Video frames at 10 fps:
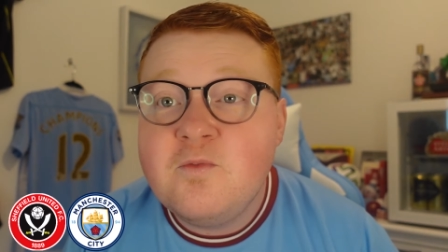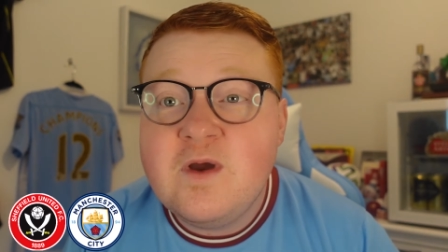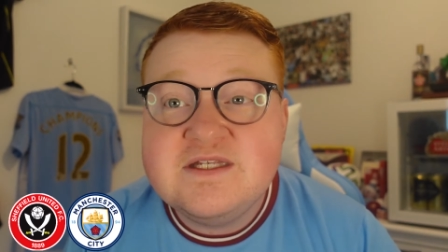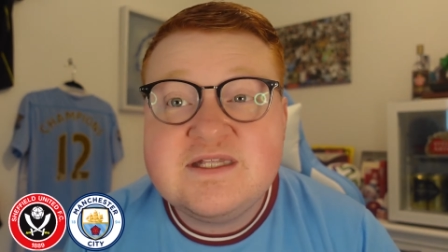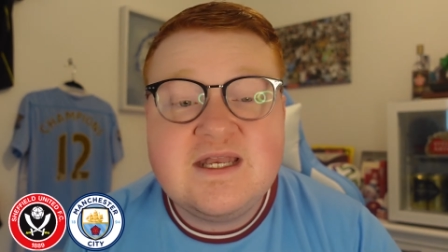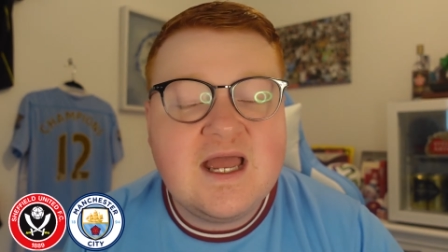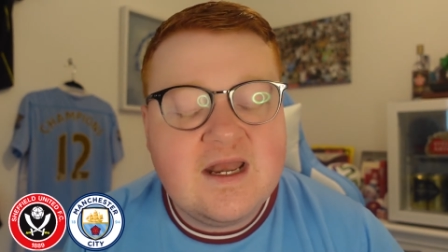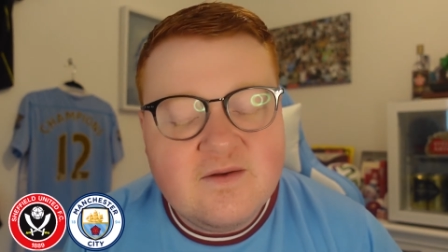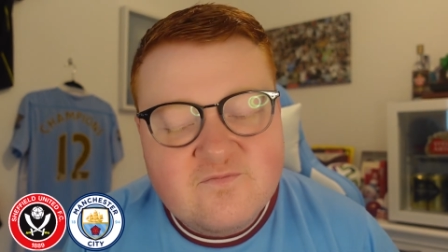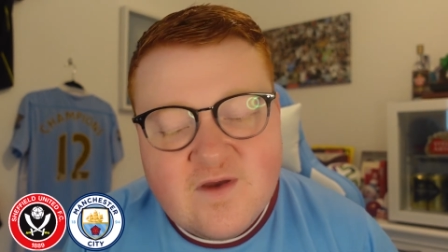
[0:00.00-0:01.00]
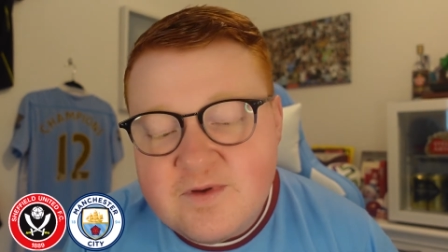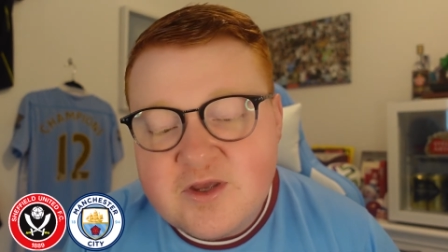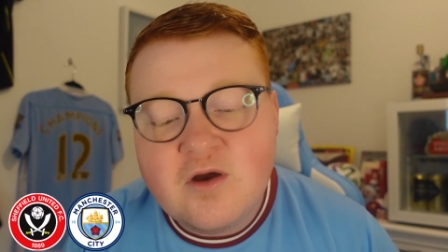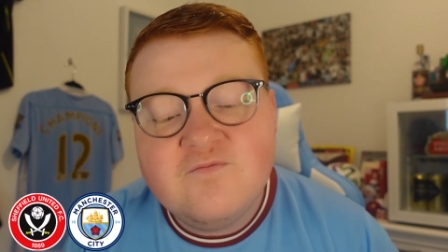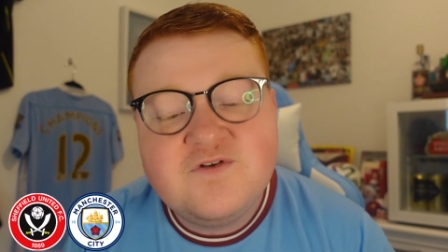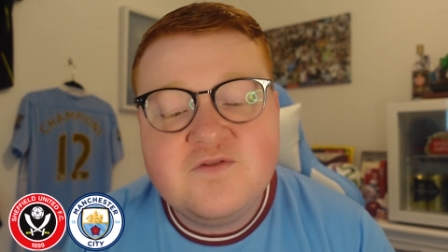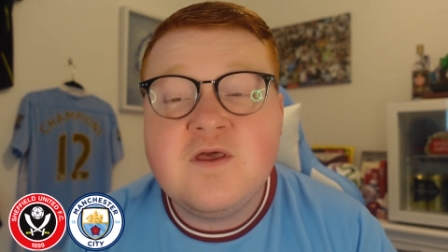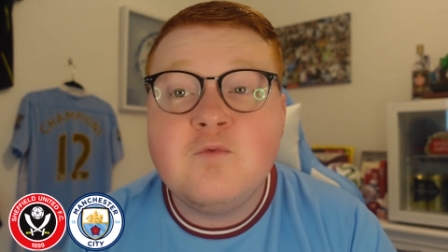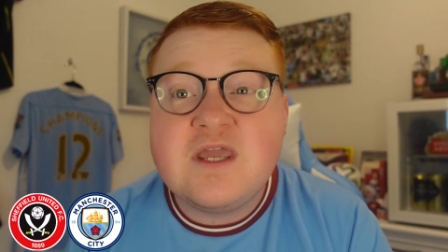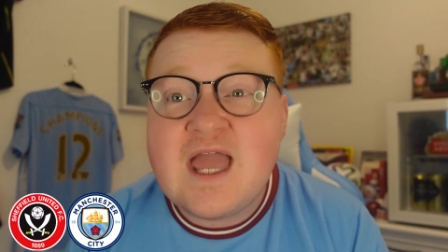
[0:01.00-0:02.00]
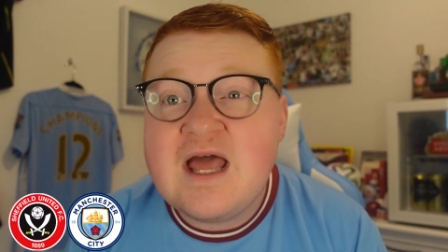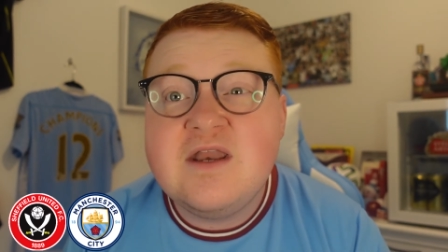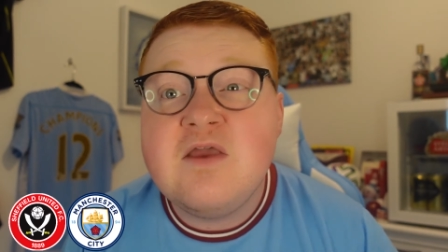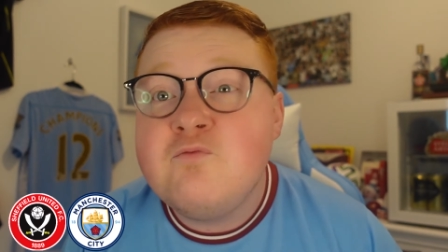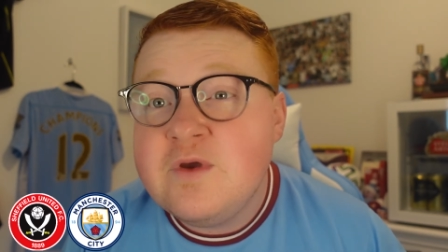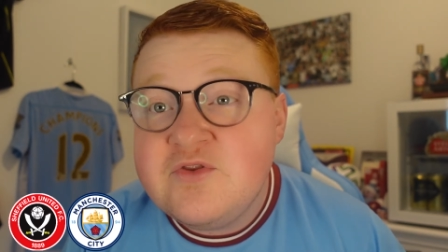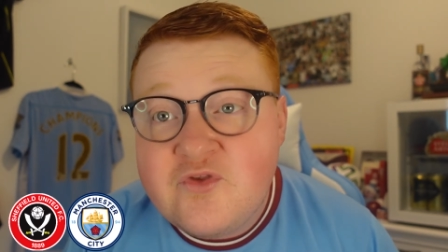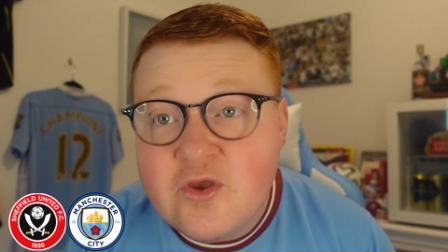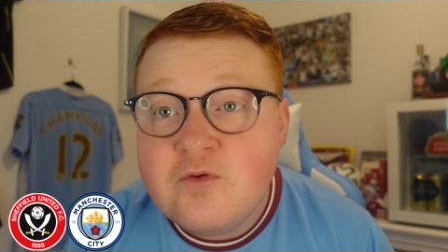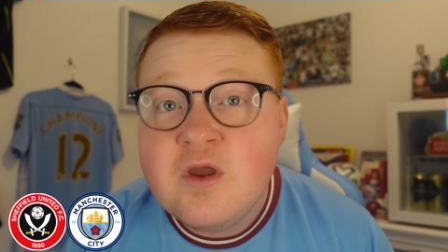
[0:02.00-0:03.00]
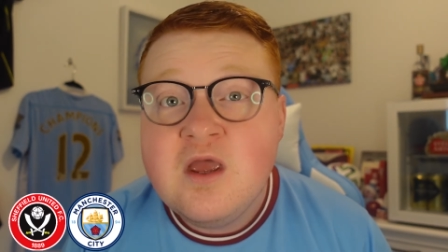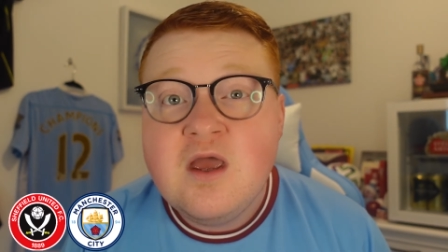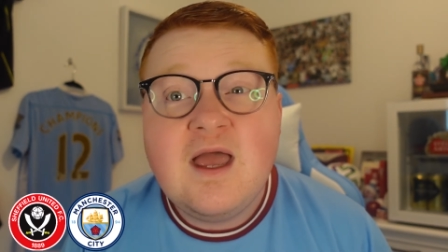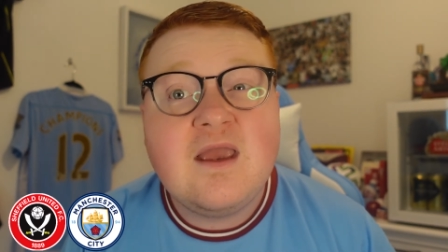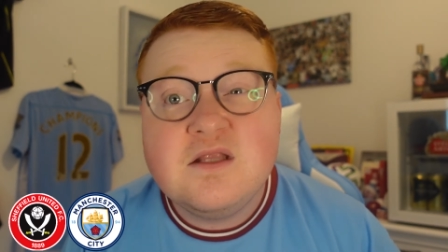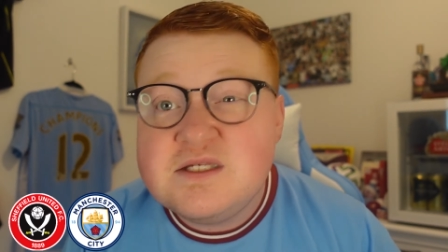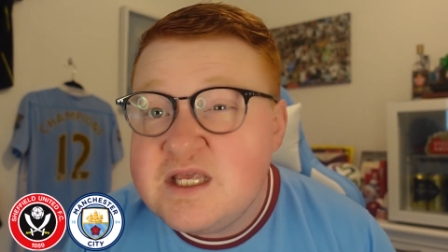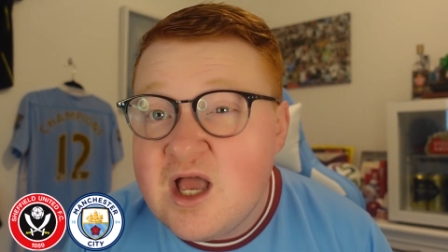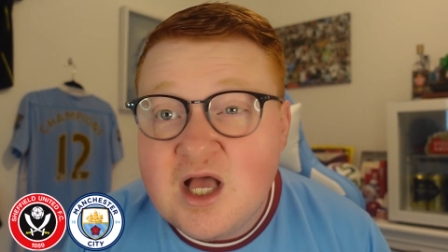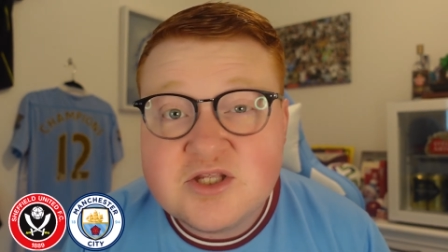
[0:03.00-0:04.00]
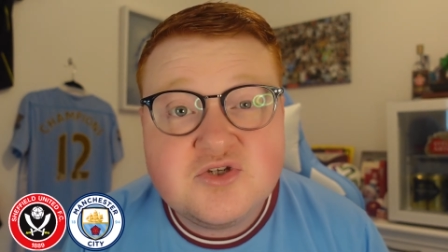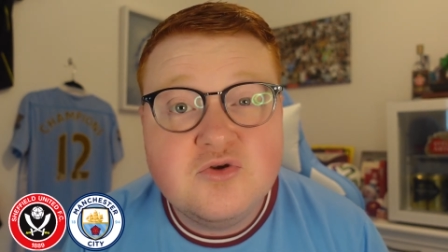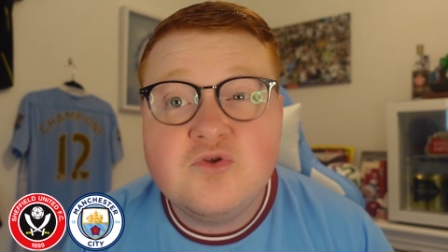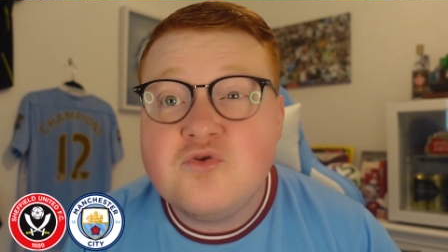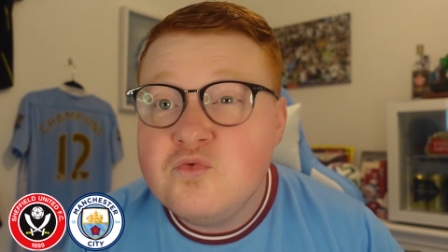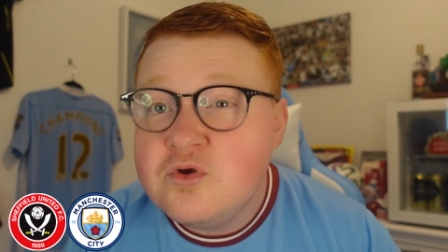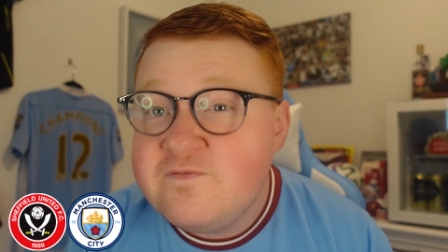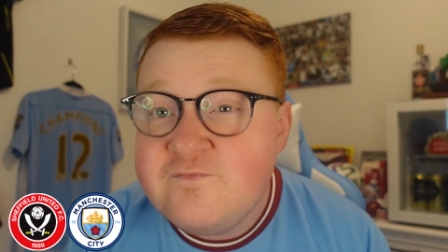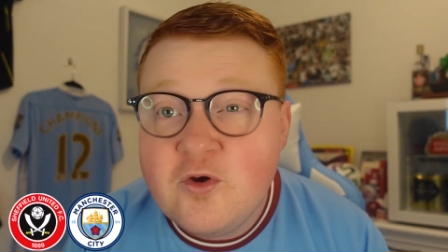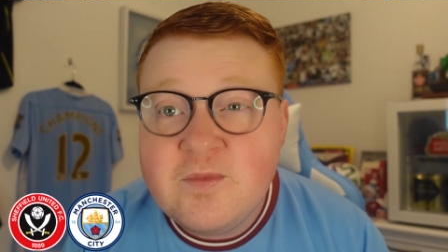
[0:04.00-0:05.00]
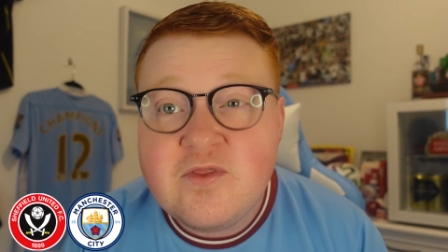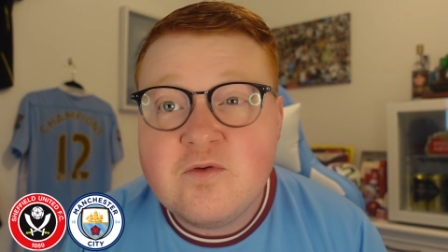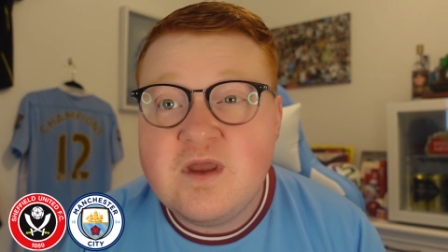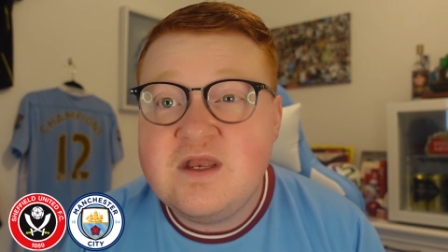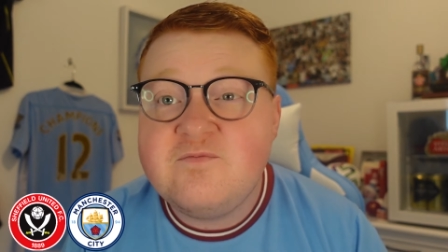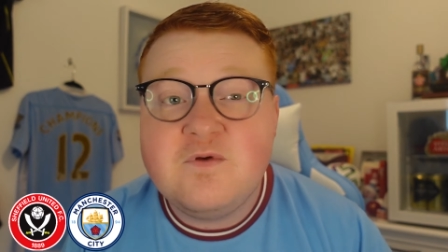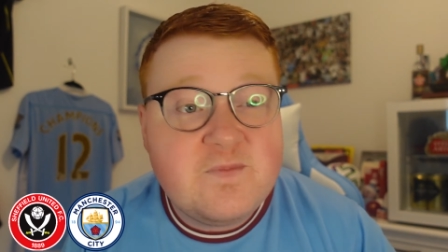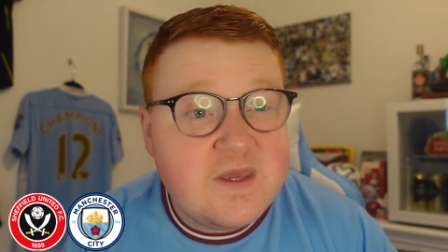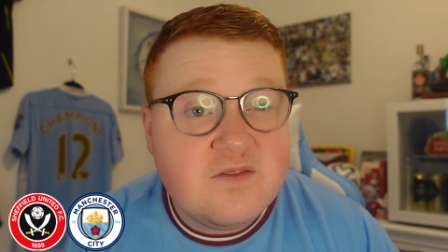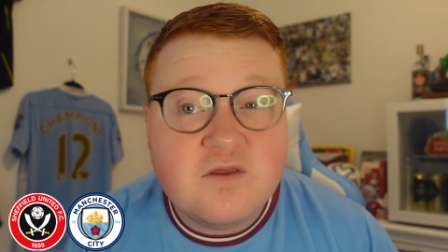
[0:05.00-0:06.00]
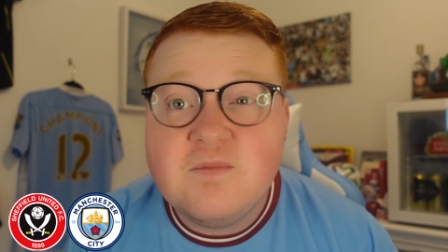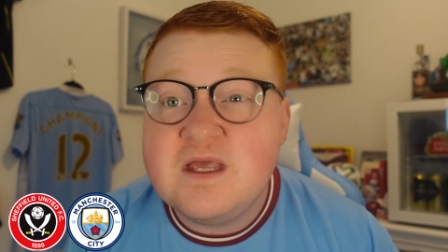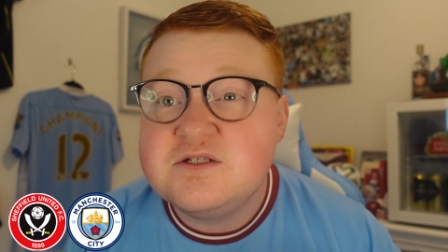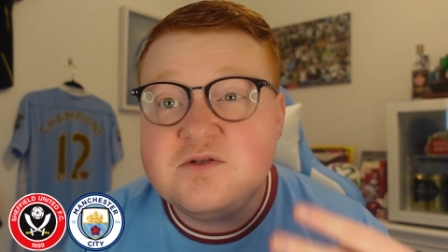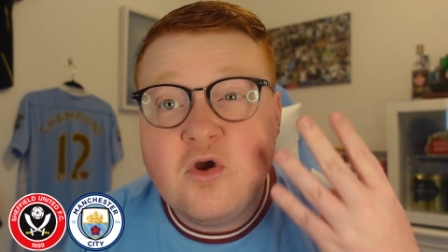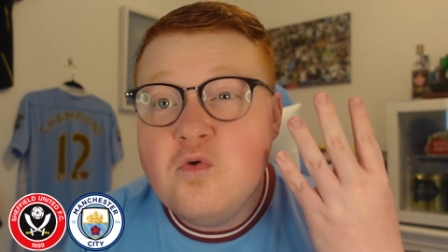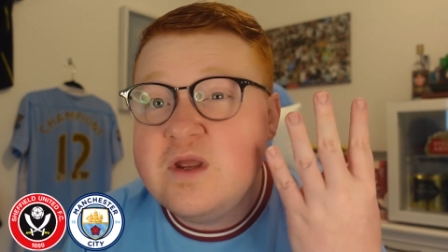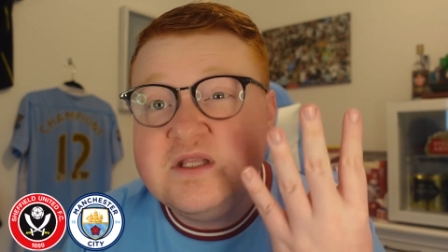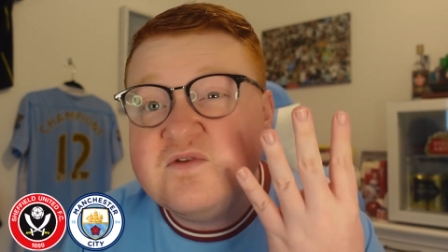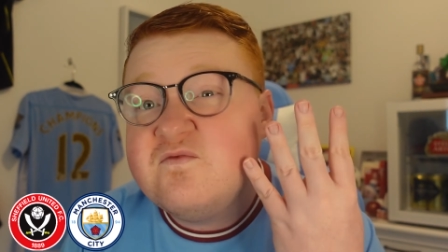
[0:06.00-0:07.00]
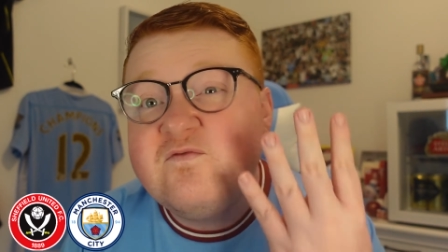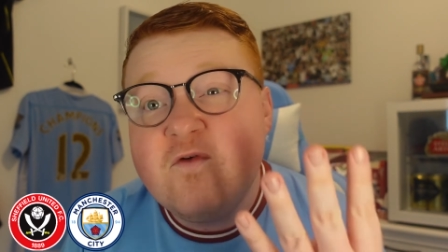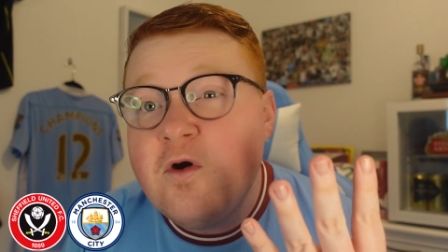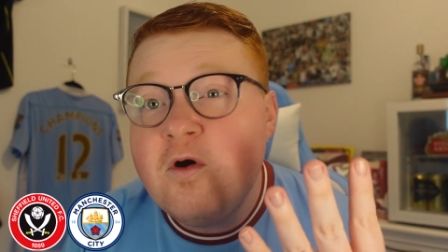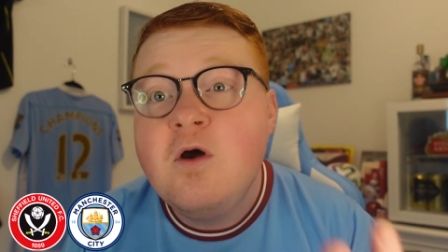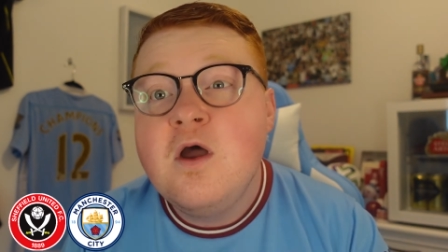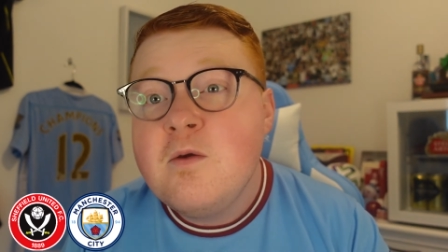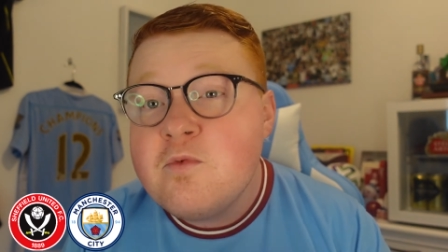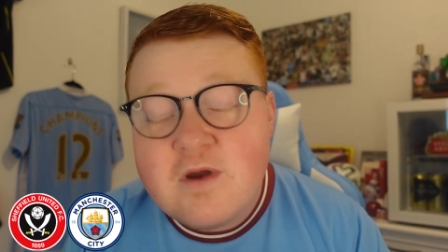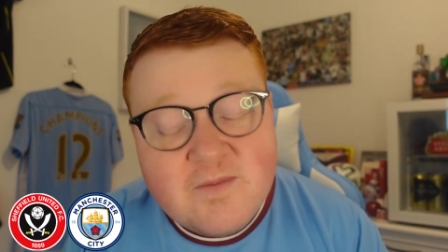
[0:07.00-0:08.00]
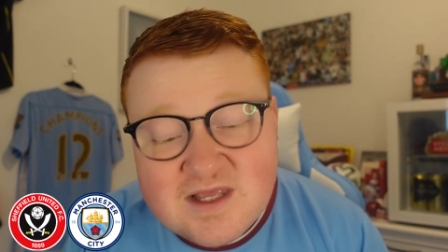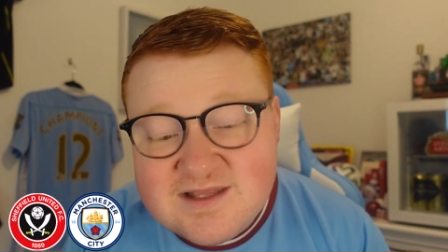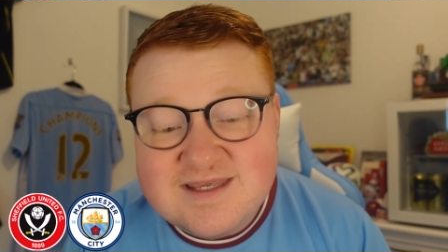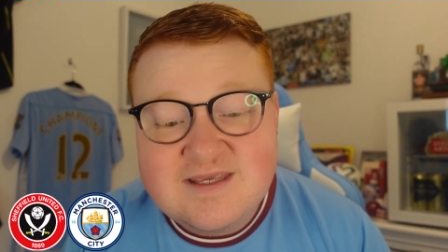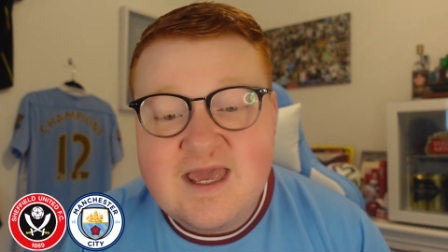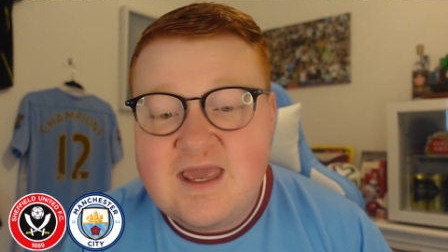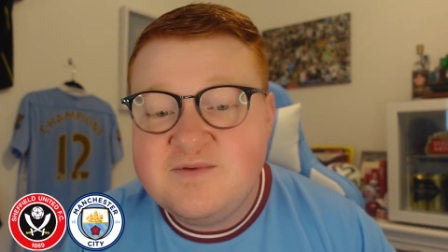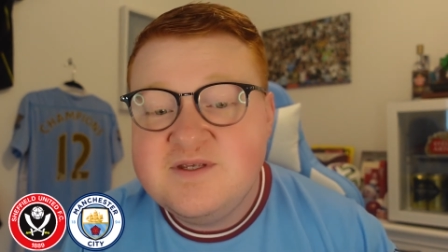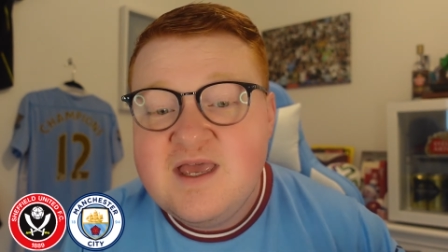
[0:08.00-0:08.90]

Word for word: on Wednesday night, and I'm very confident that we can if we do, I can see Arsenal with the run of form that they're in. If we beat them, that's no wins in four Premier League games.